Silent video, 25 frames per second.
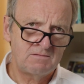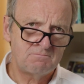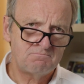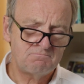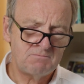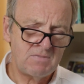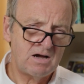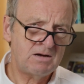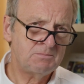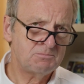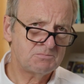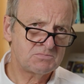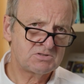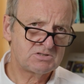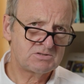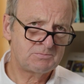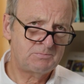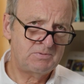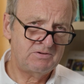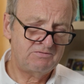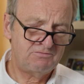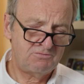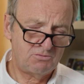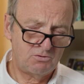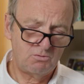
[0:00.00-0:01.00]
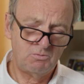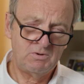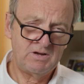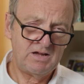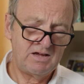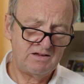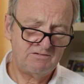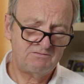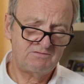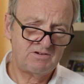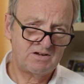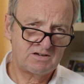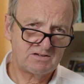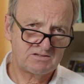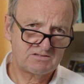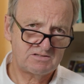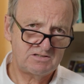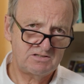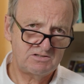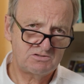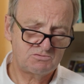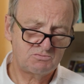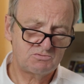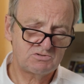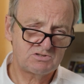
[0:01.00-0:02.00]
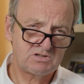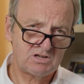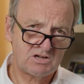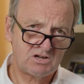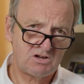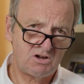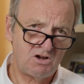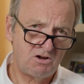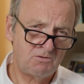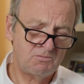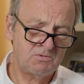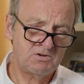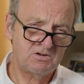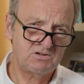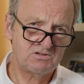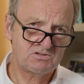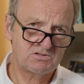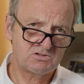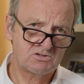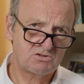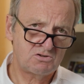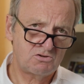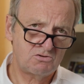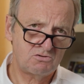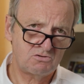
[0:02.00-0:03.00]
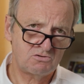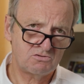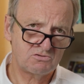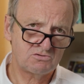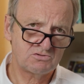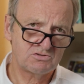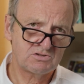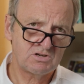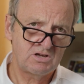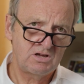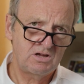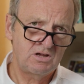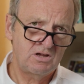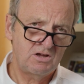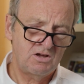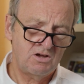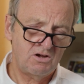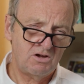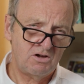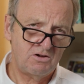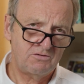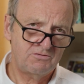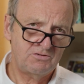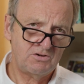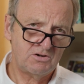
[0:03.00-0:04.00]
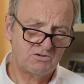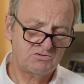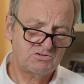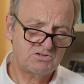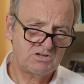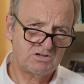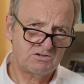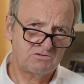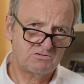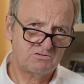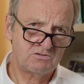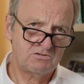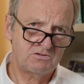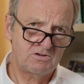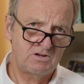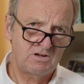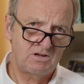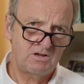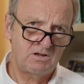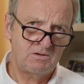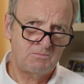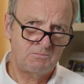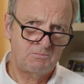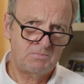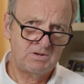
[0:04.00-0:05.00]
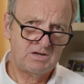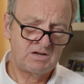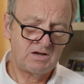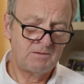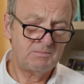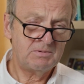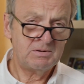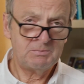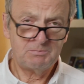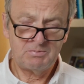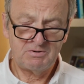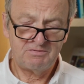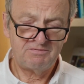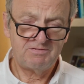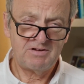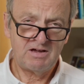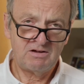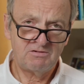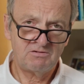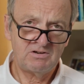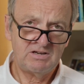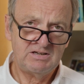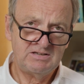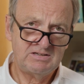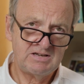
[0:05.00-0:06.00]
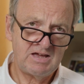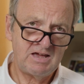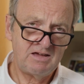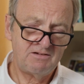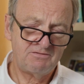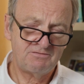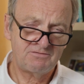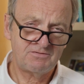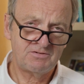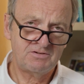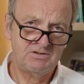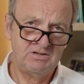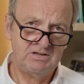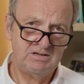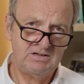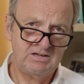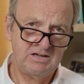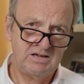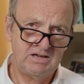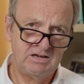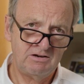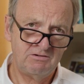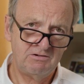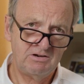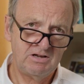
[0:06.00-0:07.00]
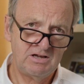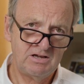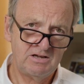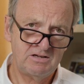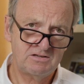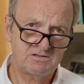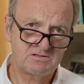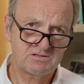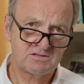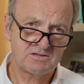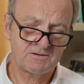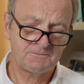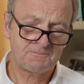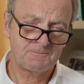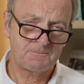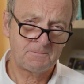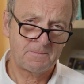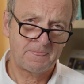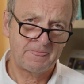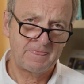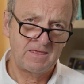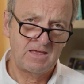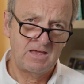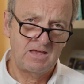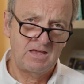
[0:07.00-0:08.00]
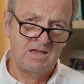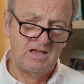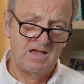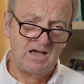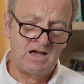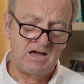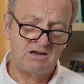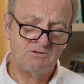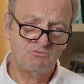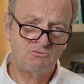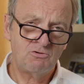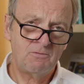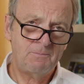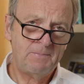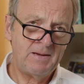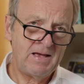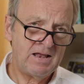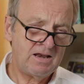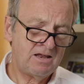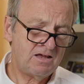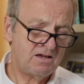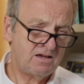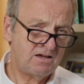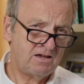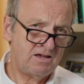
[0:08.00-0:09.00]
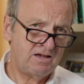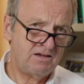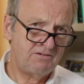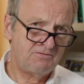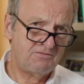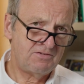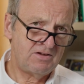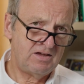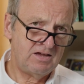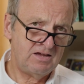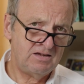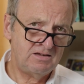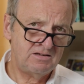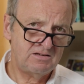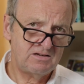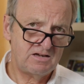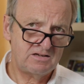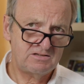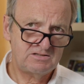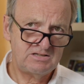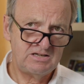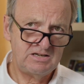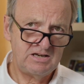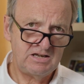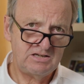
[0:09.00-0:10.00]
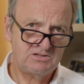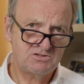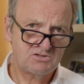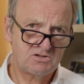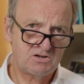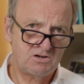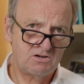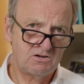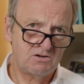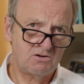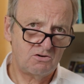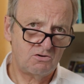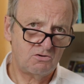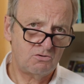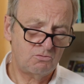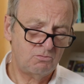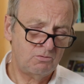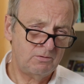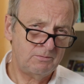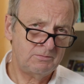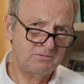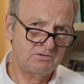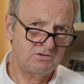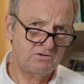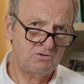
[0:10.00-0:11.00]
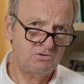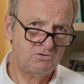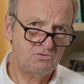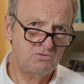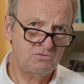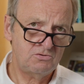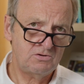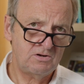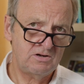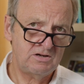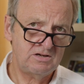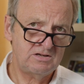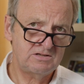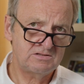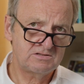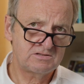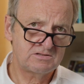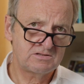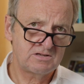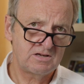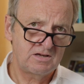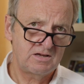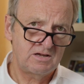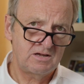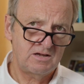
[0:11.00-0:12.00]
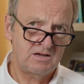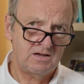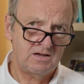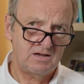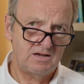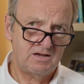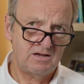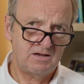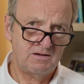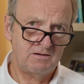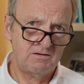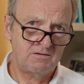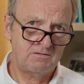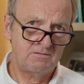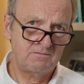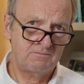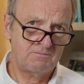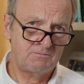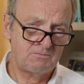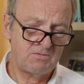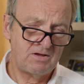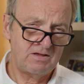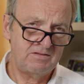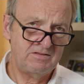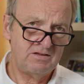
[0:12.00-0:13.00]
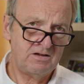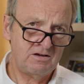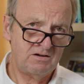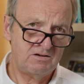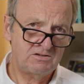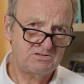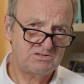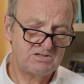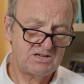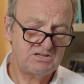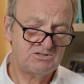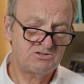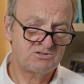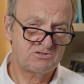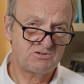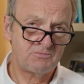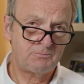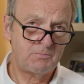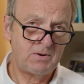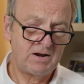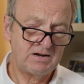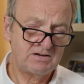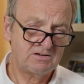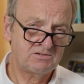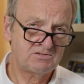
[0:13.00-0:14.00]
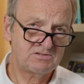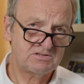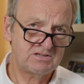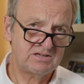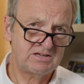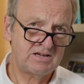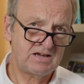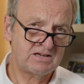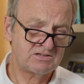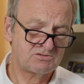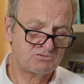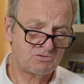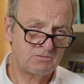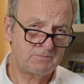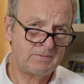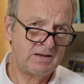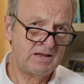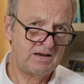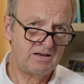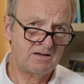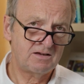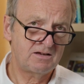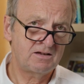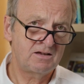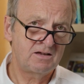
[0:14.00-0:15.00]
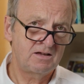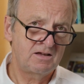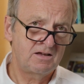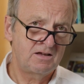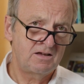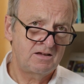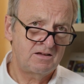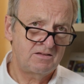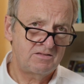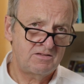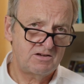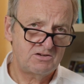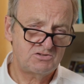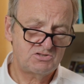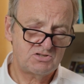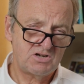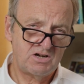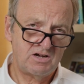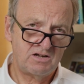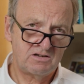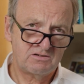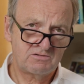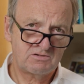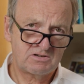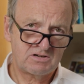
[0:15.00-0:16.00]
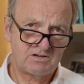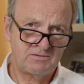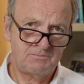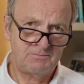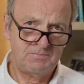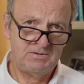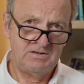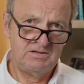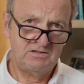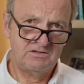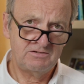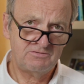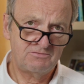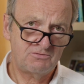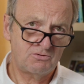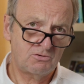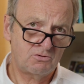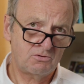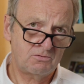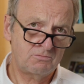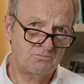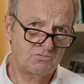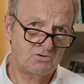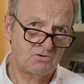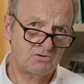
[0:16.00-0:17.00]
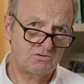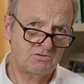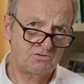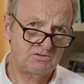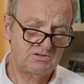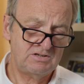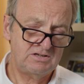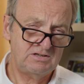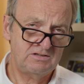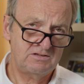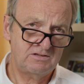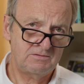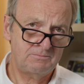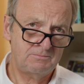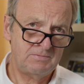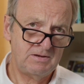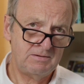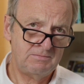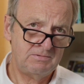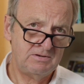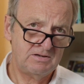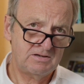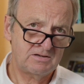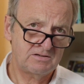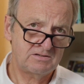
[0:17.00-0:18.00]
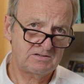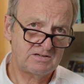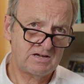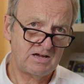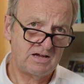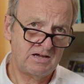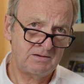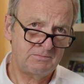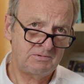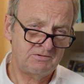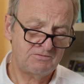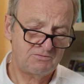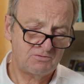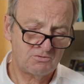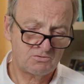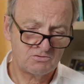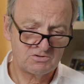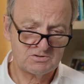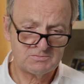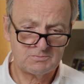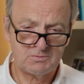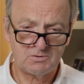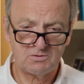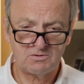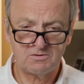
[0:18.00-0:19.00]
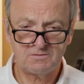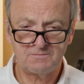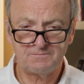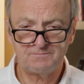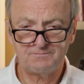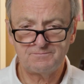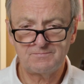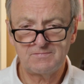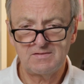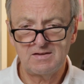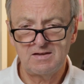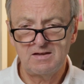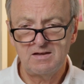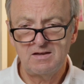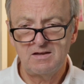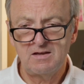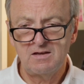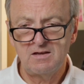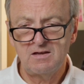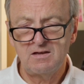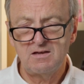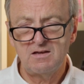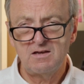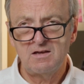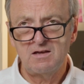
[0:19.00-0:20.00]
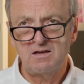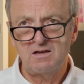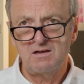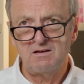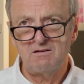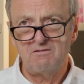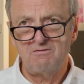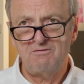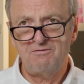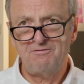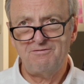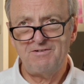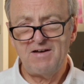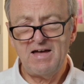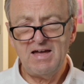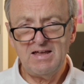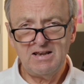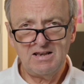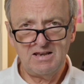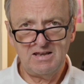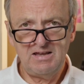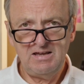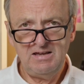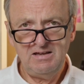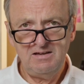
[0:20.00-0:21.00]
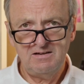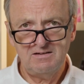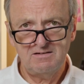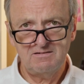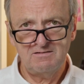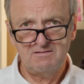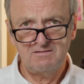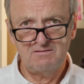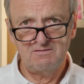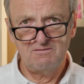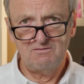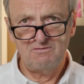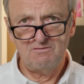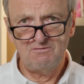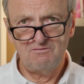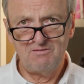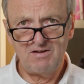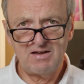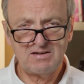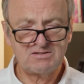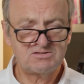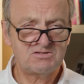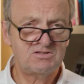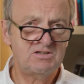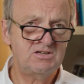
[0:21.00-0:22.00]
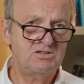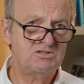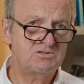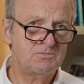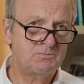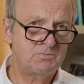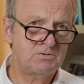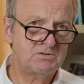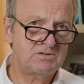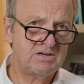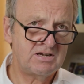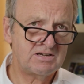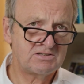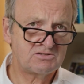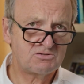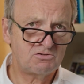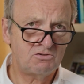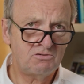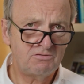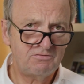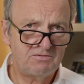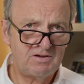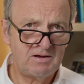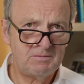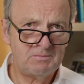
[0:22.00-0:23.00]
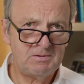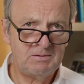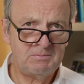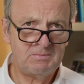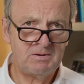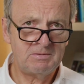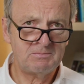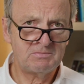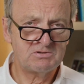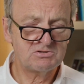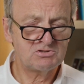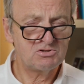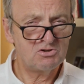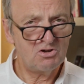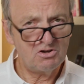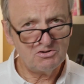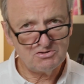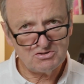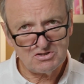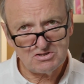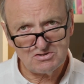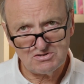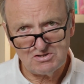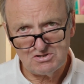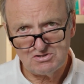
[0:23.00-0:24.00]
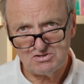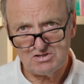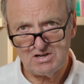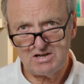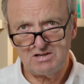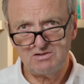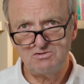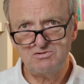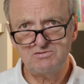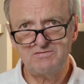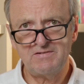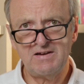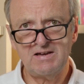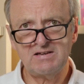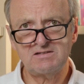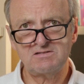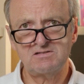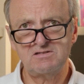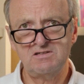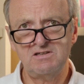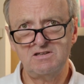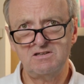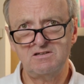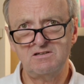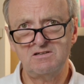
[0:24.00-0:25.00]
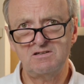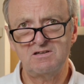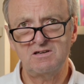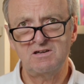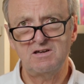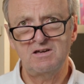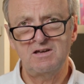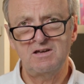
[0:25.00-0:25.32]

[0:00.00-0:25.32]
Mumps, before we had vaccines, was the commonest cause of young children becoming profoundly deaf and needing hearing aids. And rubella, if a teenage girl or woman who is in the early stages of pregnancy gets rubella, their child can be deformed or indeed the baby can die before it's born. Finally, vaccination protects all family members, not just the child who's vaccinated.